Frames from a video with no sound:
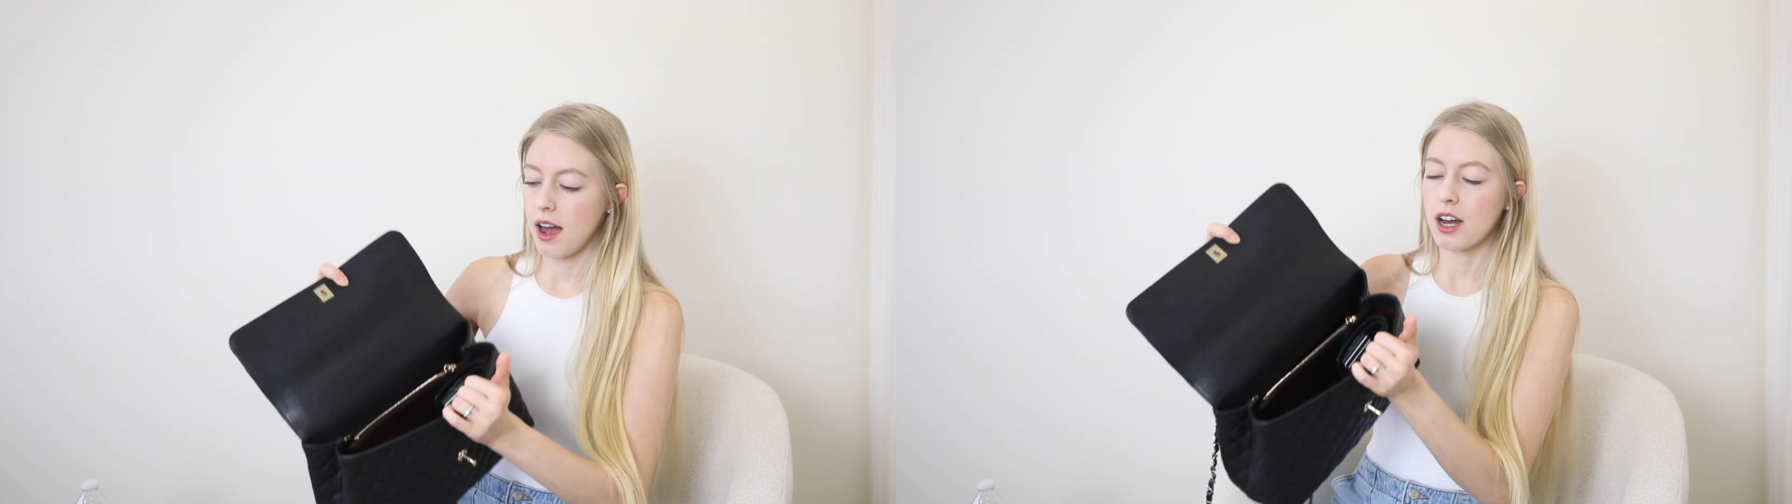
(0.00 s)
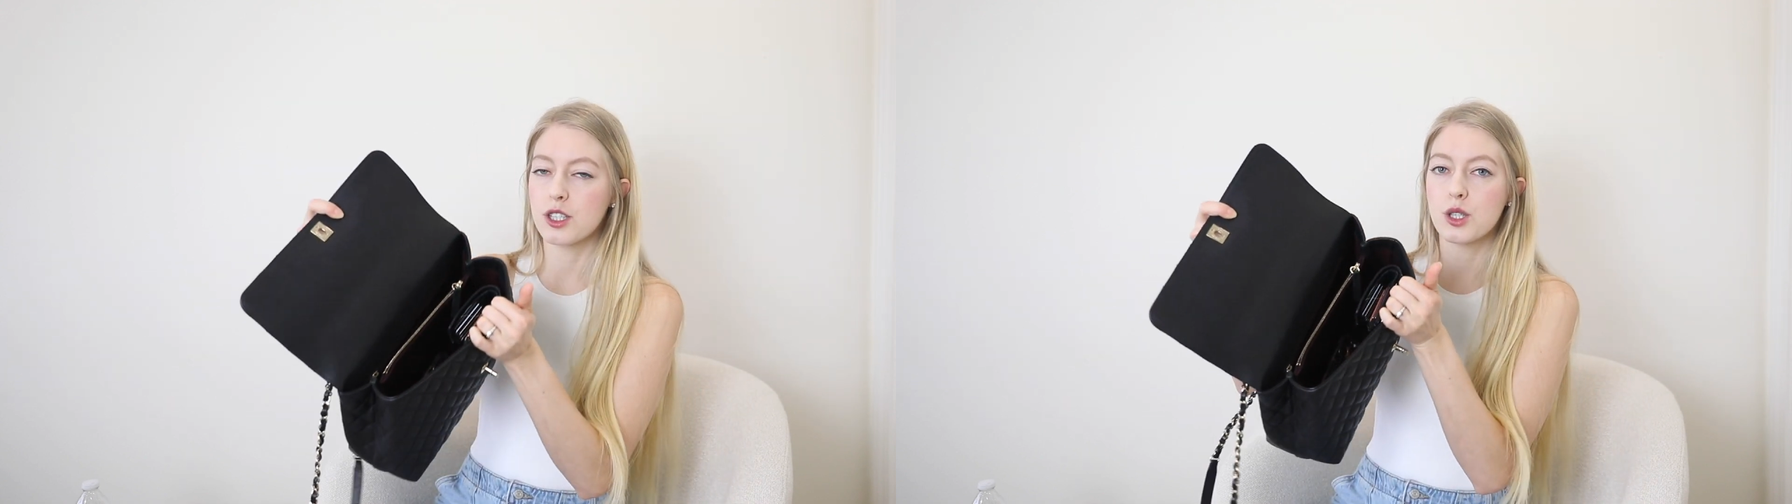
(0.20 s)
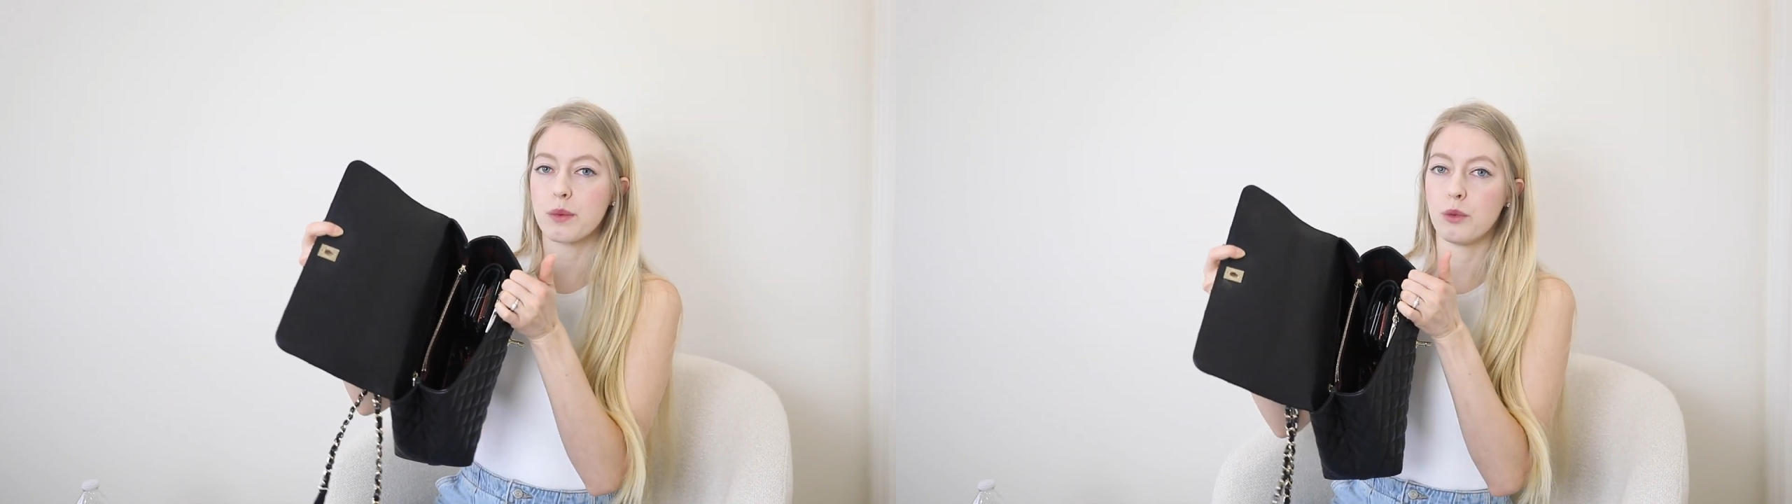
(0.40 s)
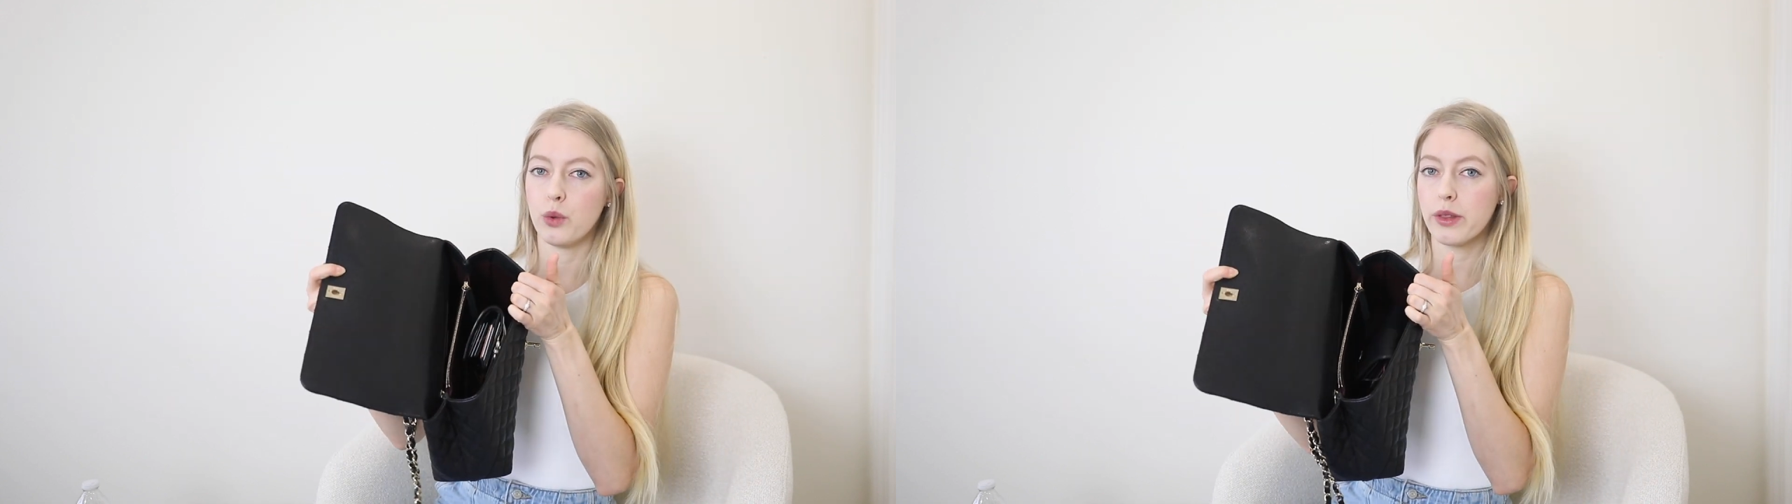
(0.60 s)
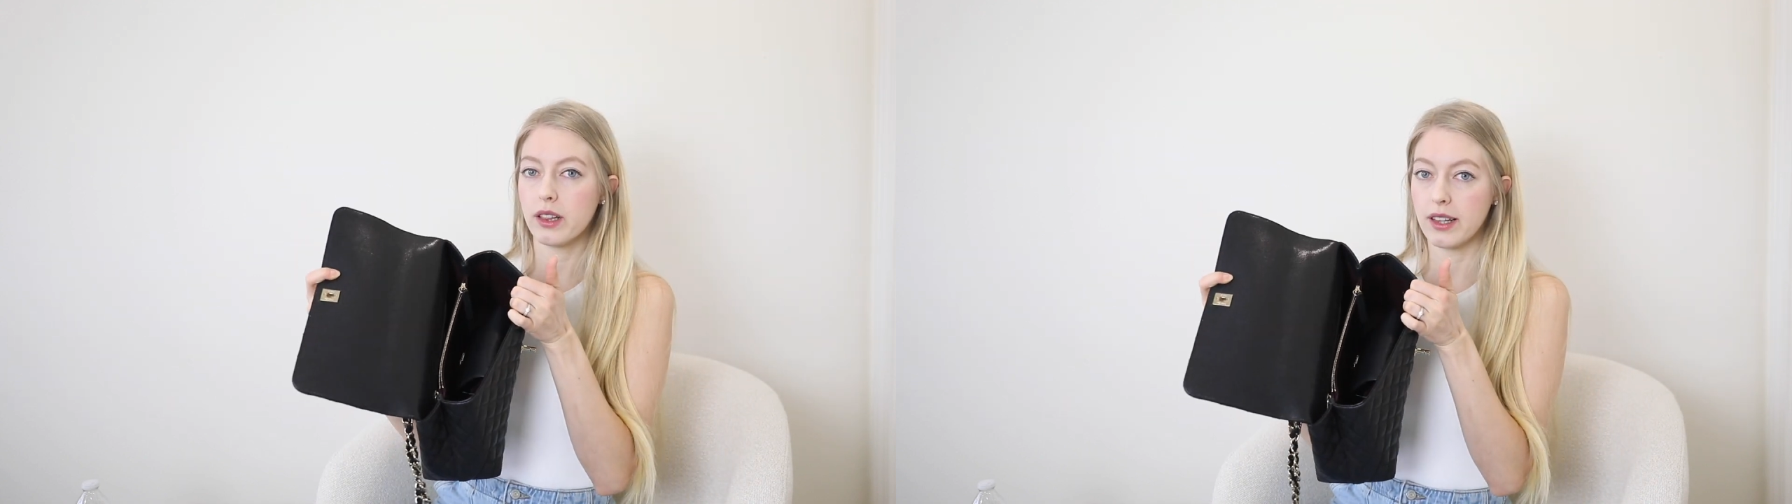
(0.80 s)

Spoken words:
a smooth